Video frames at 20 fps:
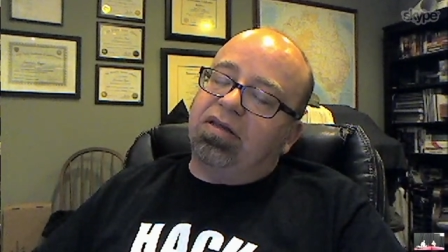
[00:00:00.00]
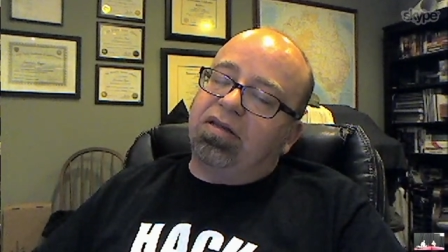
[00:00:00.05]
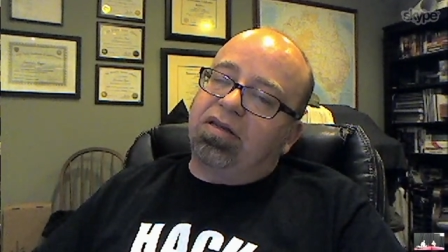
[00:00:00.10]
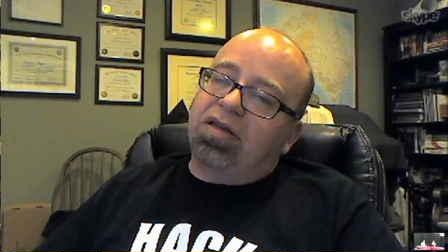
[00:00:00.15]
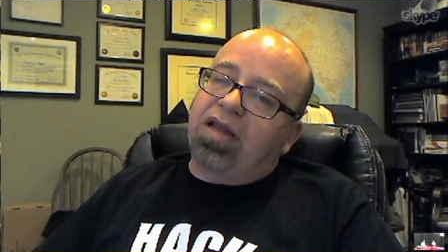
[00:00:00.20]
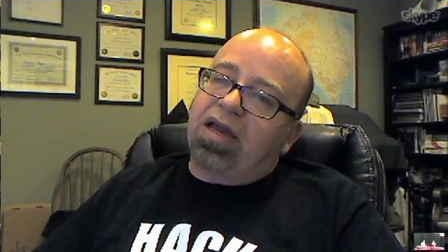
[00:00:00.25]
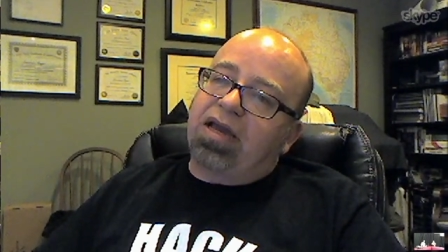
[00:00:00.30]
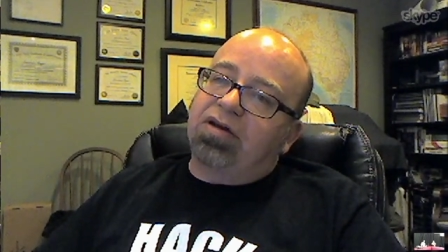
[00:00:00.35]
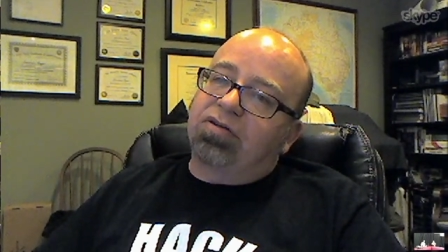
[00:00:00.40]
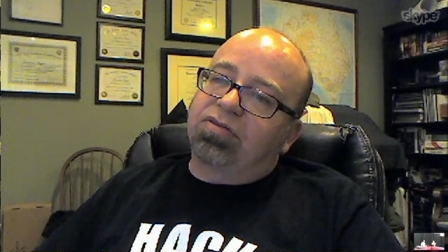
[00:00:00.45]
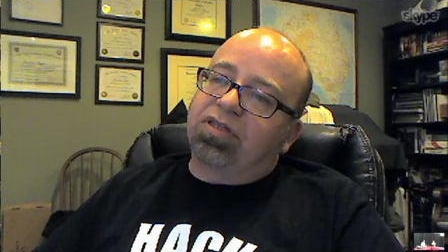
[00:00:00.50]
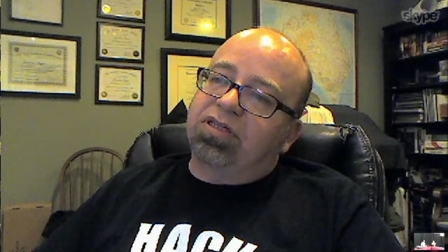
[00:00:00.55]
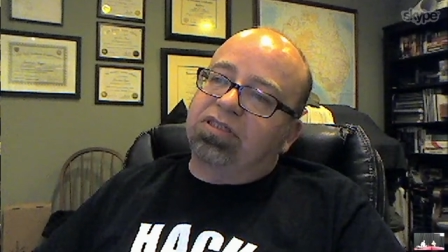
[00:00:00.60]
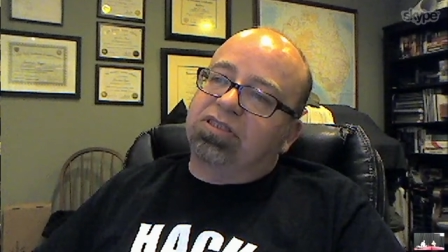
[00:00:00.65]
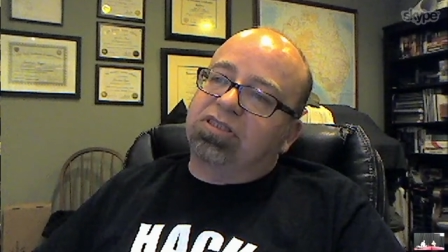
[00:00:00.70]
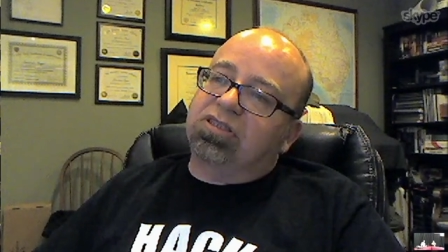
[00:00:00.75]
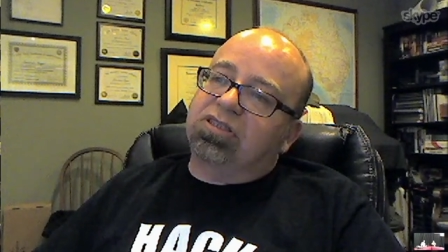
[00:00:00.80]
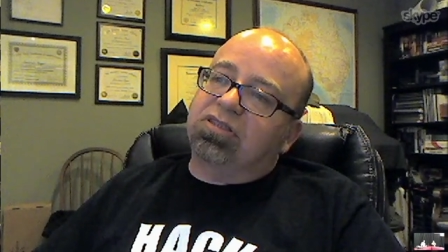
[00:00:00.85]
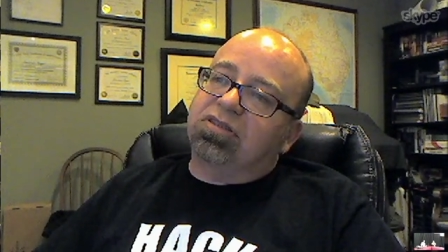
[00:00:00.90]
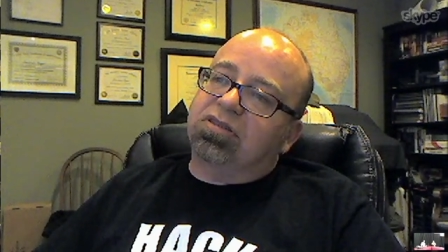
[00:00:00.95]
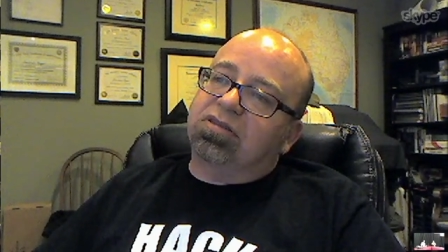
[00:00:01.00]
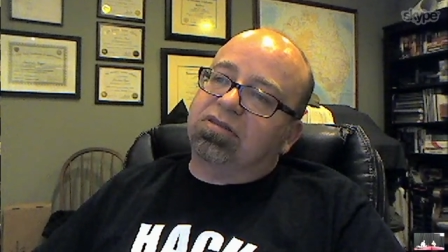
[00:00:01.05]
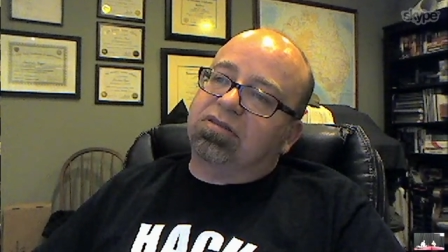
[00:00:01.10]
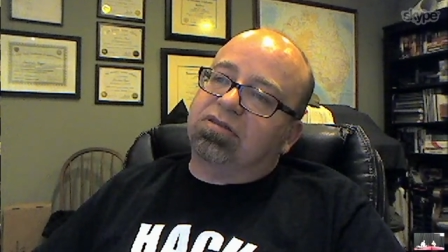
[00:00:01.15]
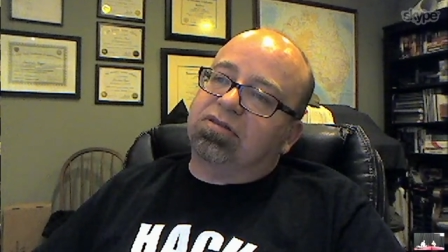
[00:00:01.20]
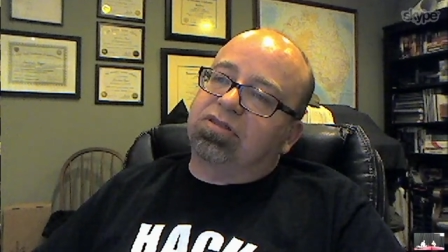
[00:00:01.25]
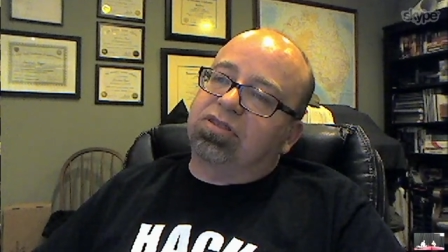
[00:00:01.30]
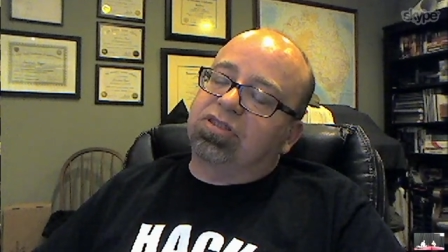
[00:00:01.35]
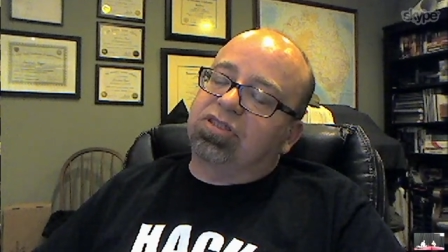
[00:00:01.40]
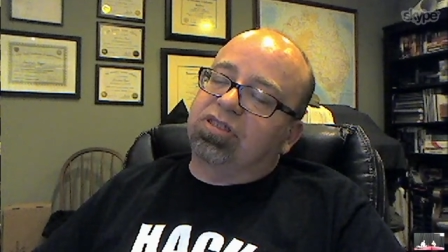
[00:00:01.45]
nailed this
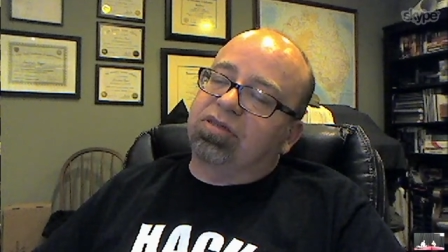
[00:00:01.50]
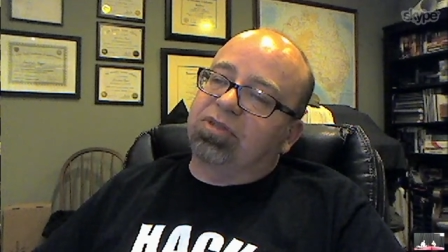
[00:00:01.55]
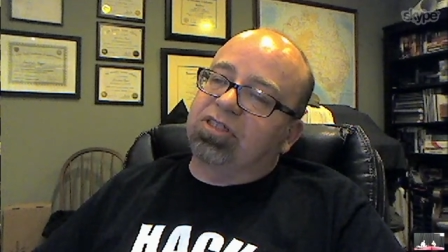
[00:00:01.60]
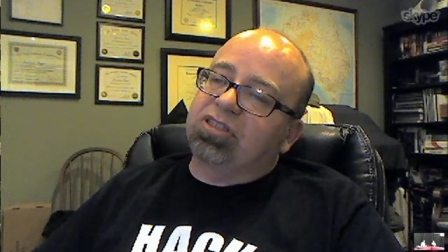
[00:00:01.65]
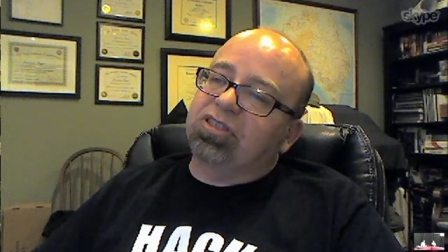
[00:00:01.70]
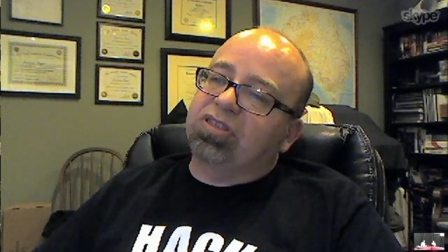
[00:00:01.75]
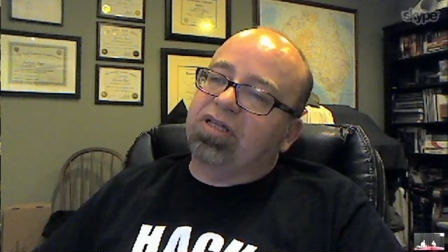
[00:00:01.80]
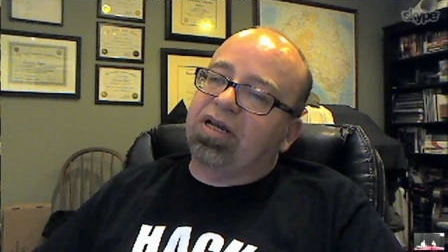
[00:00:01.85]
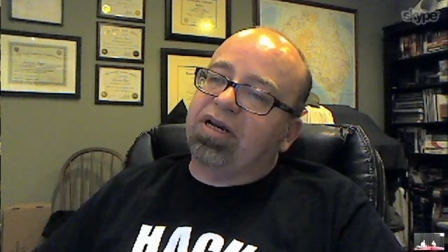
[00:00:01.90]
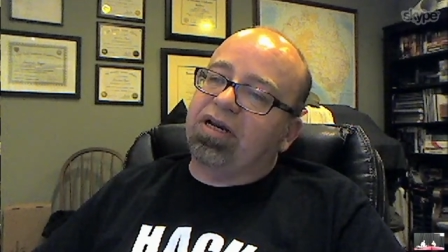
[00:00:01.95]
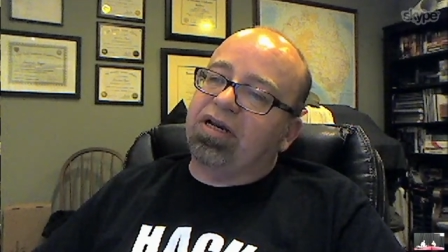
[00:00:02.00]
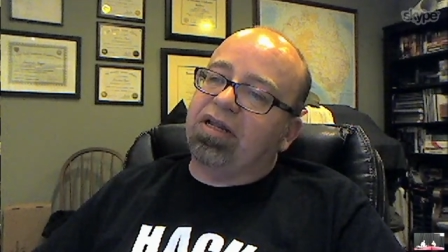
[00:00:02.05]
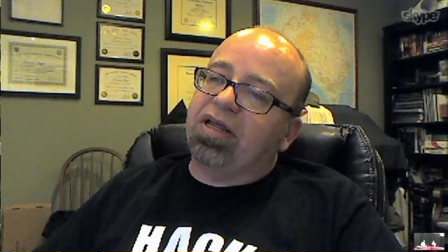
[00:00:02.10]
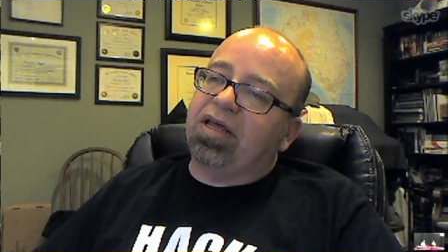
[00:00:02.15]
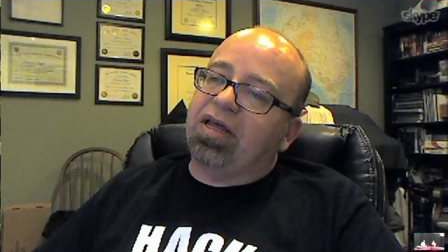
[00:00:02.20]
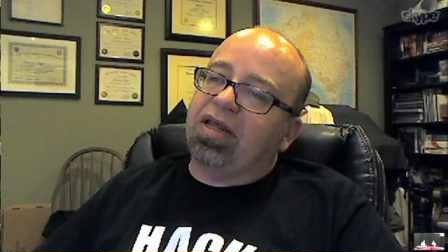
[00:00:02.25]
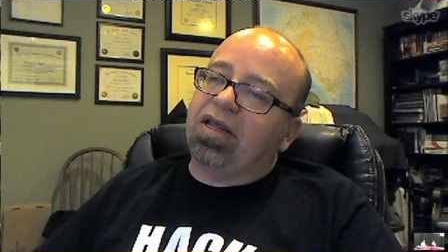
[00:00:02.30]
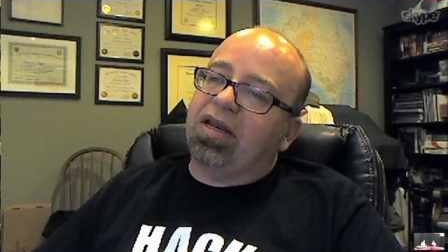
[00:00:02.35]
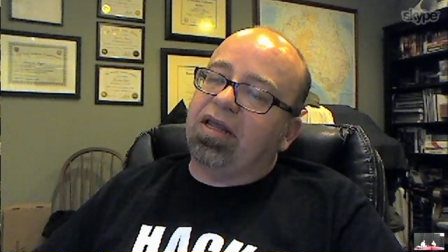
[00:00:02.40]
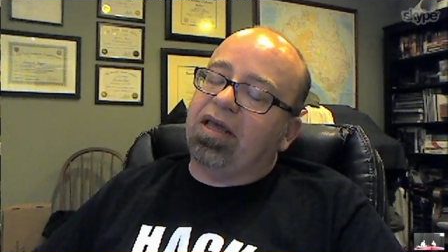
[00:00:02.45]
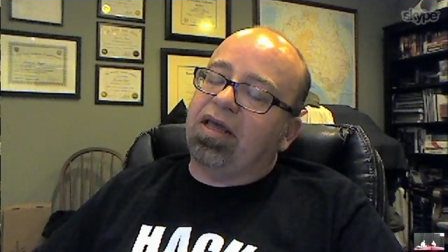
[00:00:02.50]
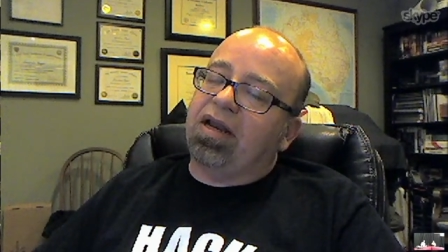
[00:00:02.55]
to some extent, and and,